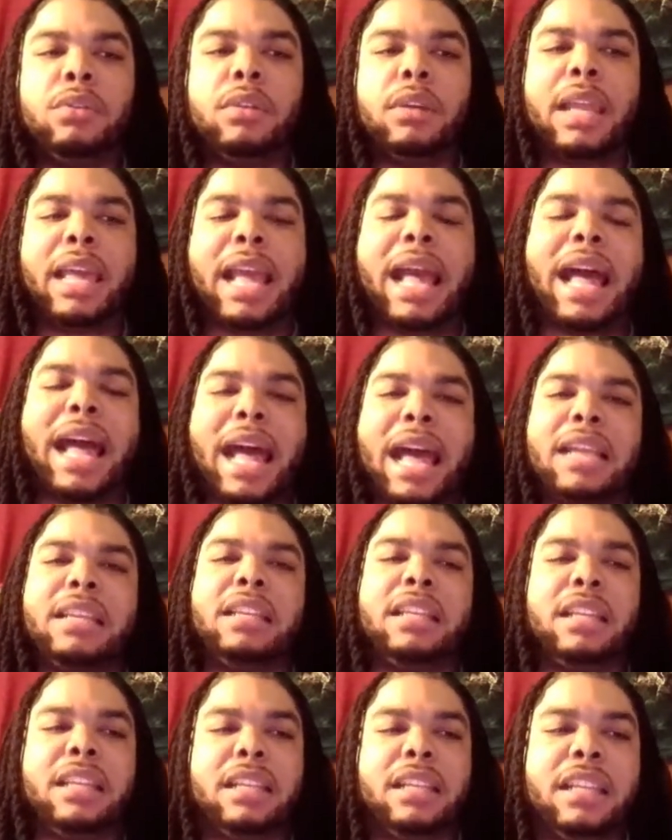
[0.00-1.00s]
Like
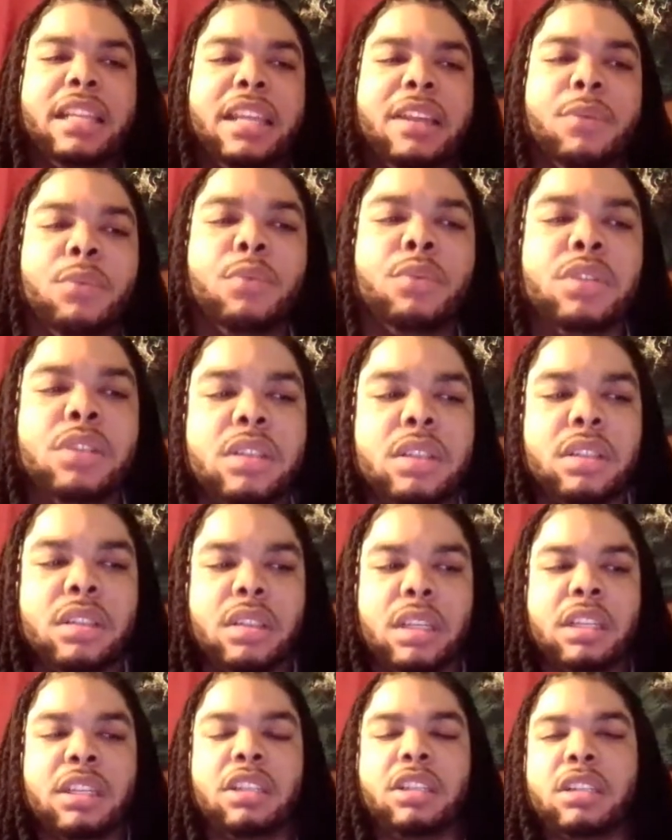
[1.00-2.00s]
it was
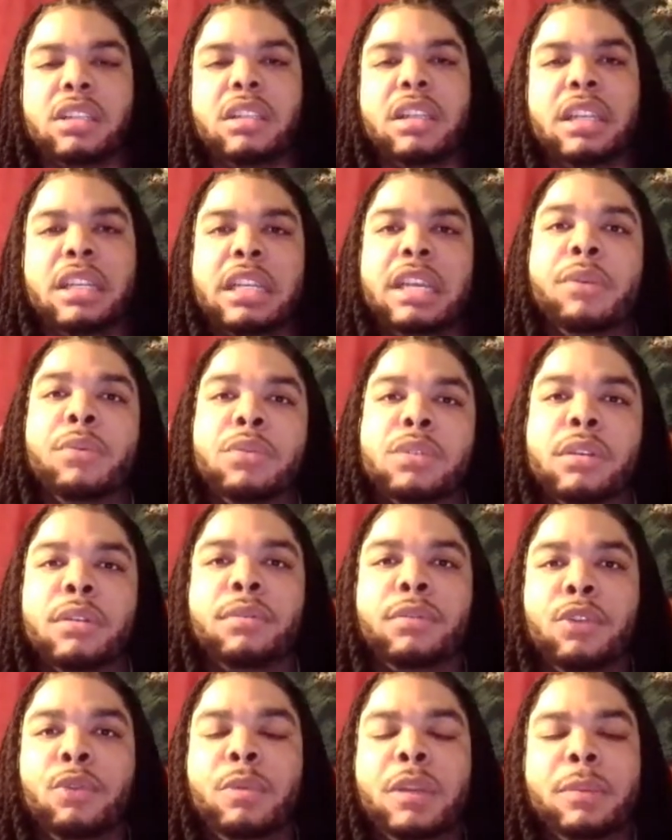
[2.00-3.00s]
a
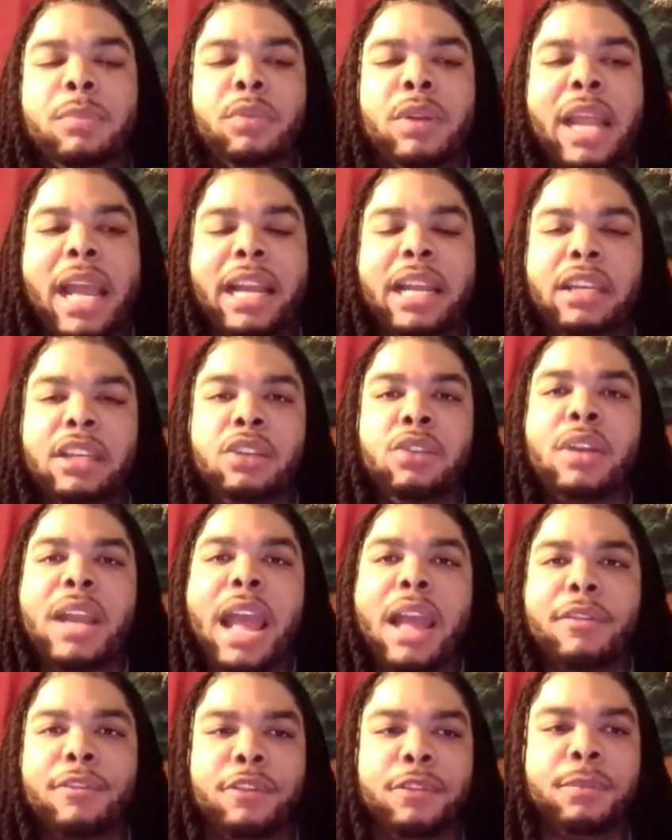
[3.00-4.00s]
few people that could do
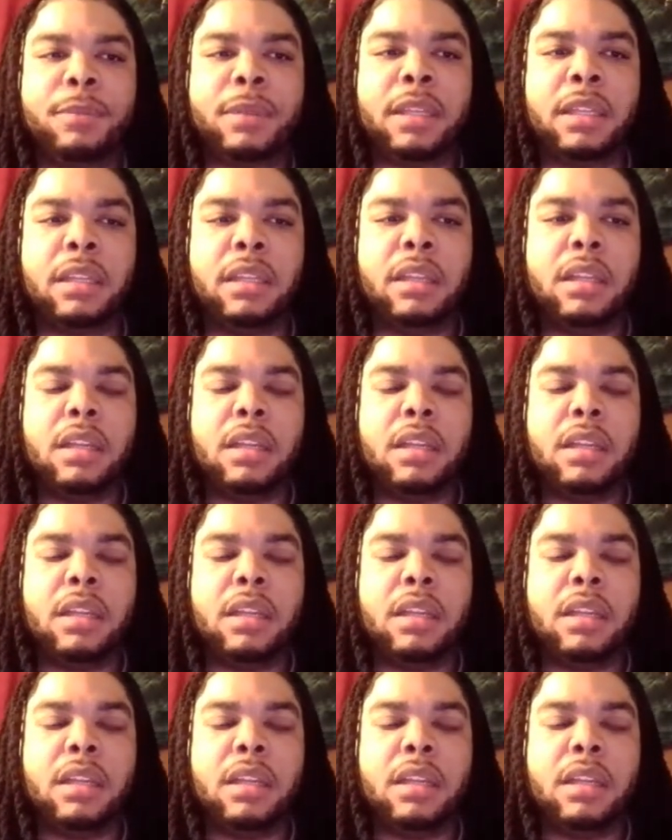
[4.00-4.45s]
that for me,